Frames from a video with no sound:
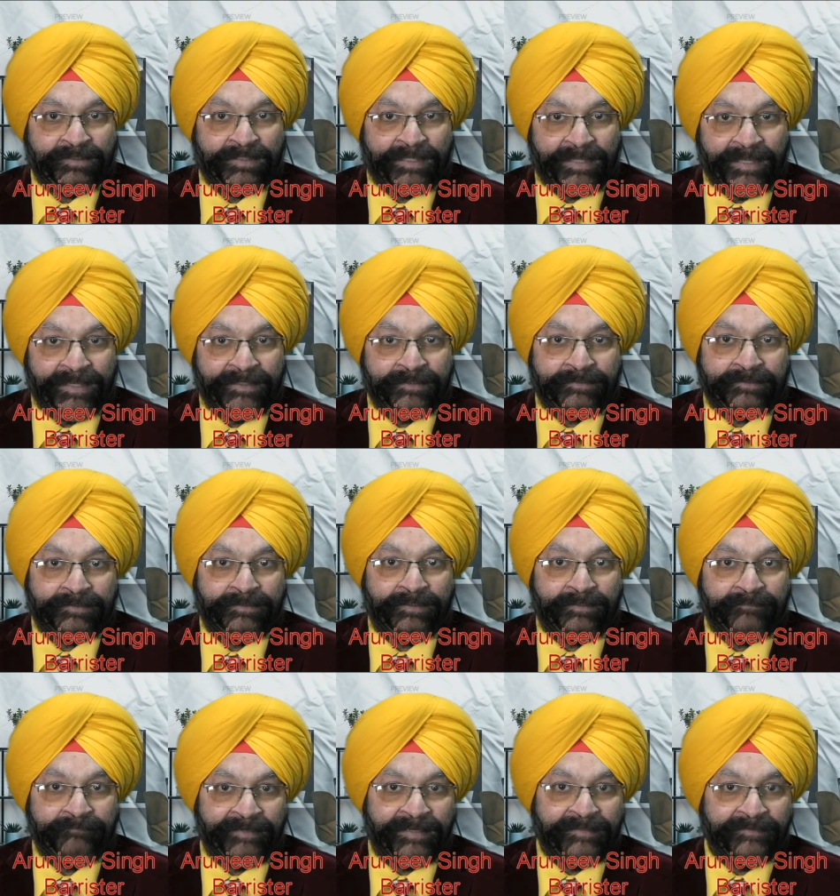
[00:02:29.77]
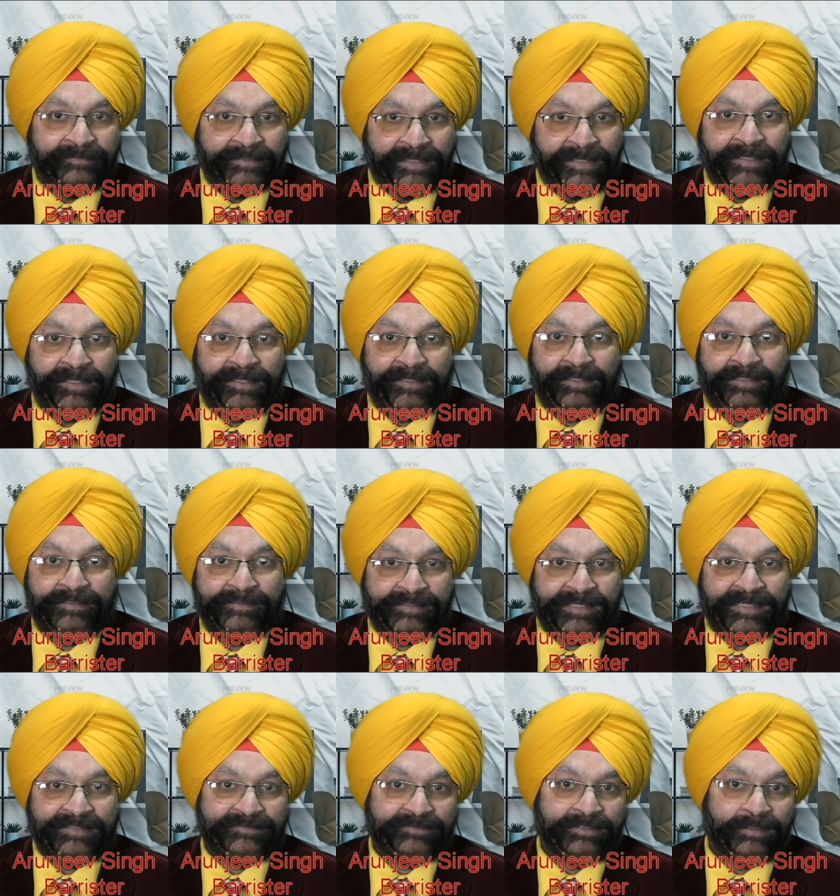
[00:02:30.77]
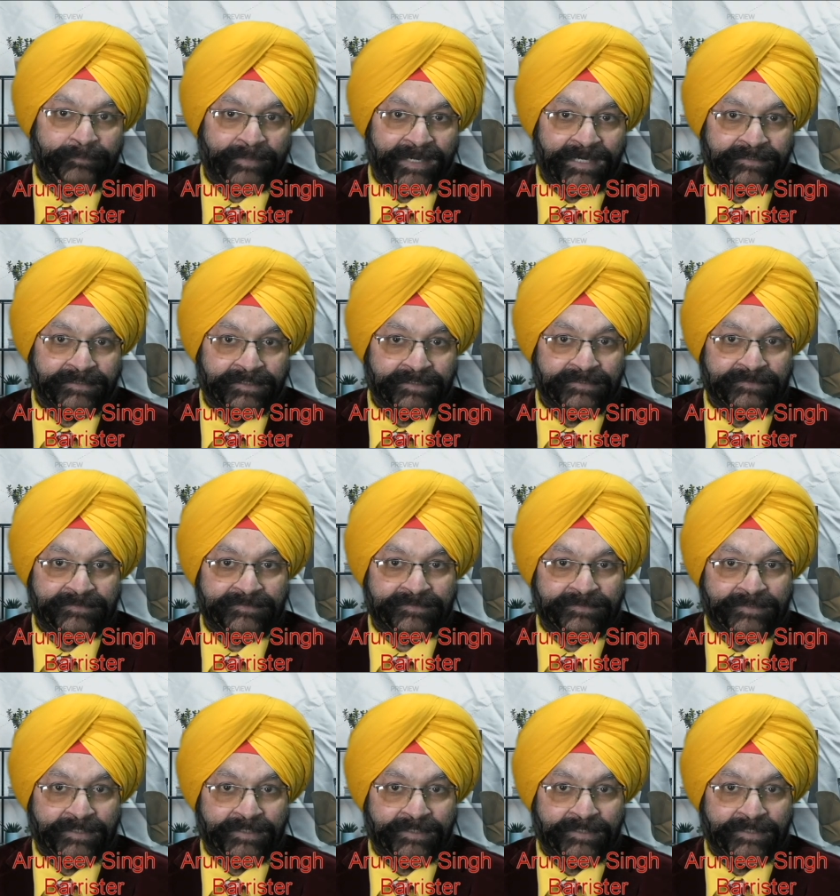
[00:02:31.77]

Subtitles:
and when they address the parties